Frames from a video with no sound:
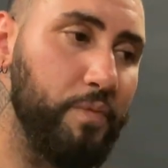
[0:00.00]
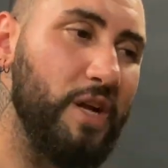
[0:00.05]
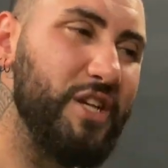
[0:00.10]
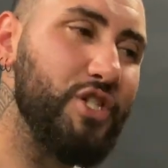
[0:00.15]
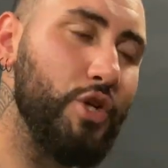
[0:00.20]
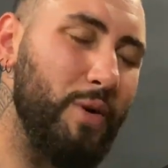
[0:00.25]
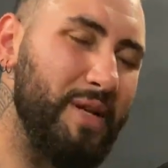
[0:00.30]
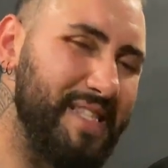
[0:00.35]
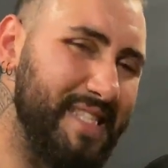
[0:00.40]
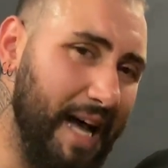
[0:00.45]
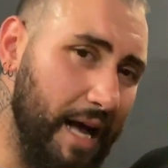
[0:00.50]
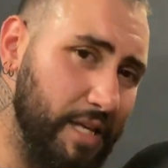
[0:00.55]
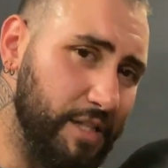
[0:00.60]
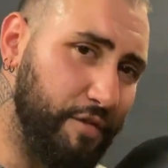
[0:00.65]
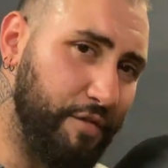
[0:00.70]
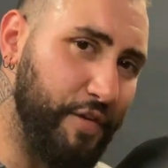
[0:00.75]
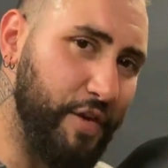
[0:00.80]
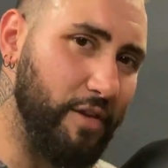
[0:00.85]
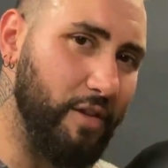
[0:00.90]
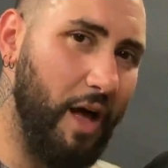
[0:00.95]
So it
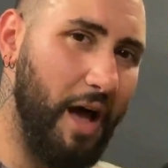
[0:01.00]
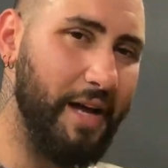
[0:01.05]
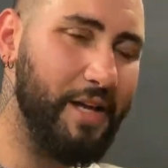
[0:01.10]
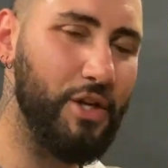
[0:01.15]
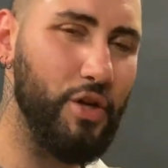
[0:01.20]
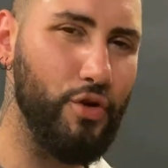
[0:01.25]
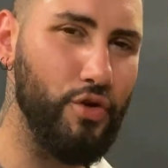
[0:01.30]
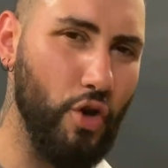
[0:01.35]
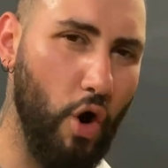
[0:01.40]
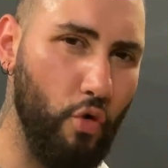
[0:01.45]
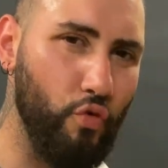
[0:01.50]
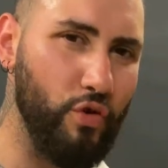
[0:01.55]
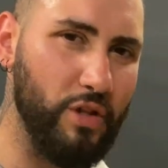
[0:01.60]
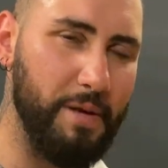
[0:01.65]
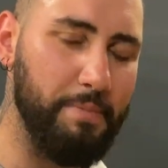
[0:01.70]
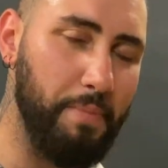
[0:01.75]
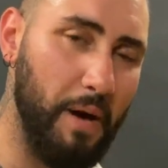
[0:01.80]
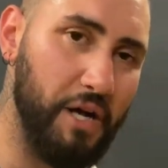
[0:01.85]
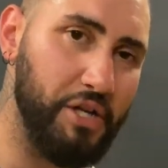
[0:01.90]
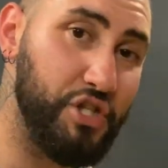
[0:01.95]
does feel like you're not
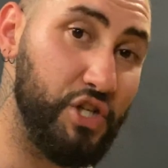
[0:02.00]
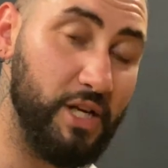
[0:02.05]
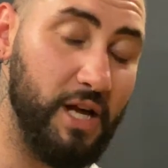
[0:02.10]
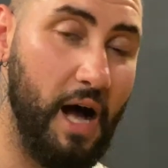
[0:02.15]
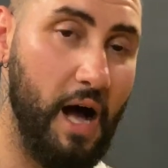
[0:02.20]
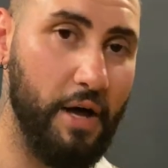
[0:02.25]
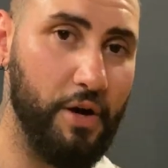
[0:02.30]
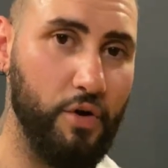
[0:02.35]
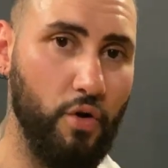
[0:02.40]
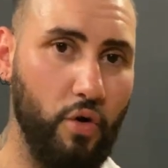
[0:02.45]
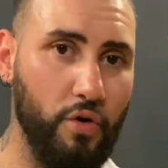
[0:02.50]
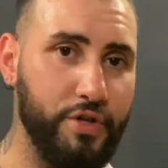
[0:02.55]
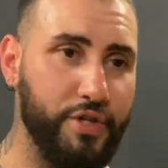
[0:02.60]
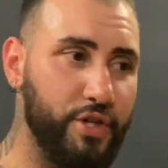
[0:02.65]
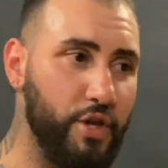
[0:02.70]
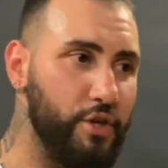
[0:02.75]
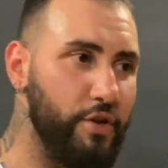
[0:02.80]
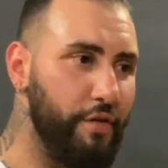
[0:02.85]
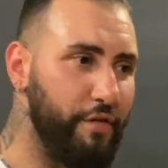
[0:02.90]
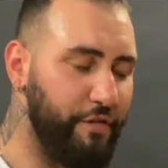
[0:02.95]
really punching hard at all.
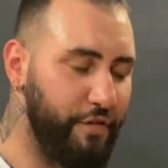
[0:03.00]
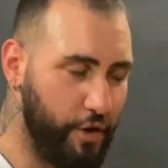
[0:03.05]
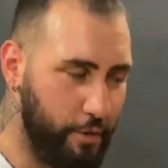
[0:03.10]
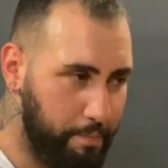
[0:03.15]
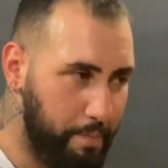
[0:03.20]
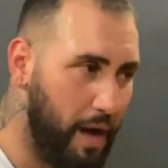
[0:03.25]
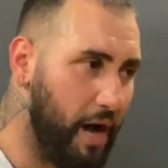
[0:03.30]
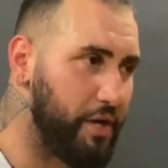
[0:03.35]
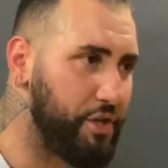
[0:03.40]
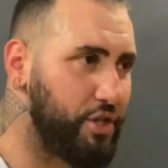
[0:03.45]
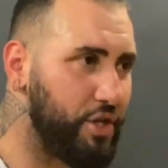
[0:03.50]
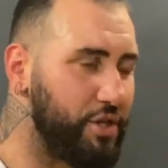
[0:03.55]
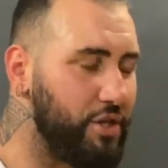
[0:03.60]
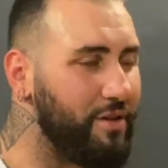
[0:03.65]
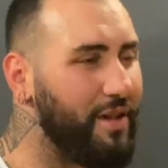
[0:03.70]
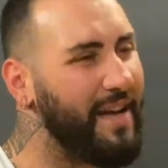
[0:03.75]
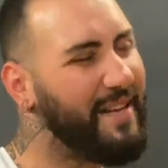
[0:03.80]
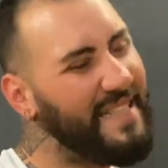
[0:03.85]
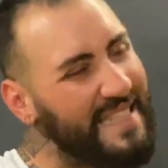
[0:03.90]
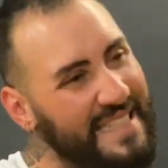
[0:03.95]
So you punch and you're
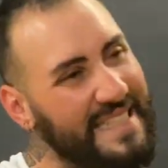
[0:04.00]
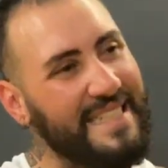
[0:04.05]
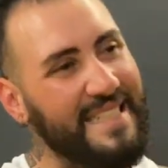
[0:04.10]
like,